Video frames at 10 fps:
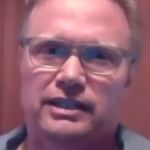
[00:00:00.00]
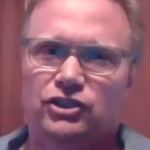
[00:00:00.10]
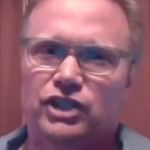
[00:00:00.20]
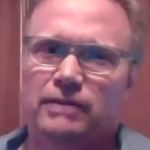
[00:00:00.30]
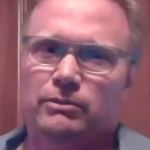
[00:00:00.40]

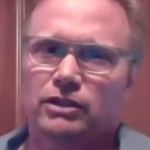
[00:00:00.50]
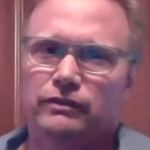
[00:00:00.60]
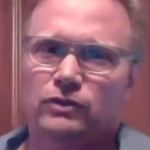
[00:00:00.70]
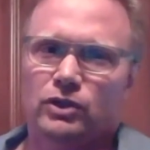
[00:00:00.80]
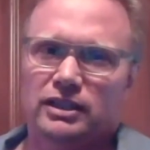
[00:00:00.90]
John Mark
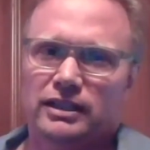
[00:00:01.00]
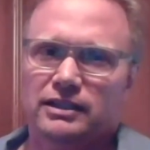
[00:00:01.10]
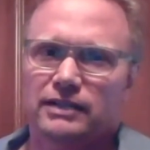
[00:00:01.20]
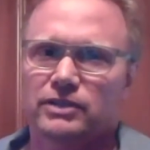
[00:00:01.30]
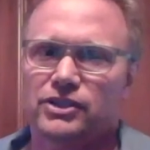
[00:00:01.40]
Froiland
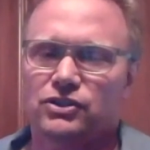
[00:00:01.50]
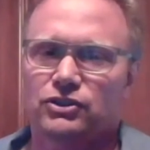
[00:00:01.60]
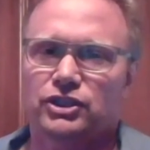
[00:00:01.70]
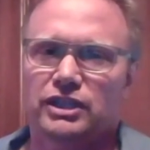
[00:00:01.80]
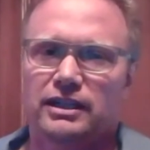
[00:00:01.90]
on
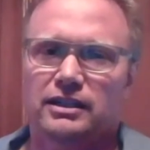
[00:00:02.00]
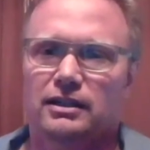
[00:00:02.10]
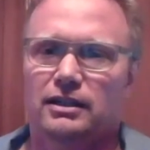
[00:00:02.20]
ResearchGate,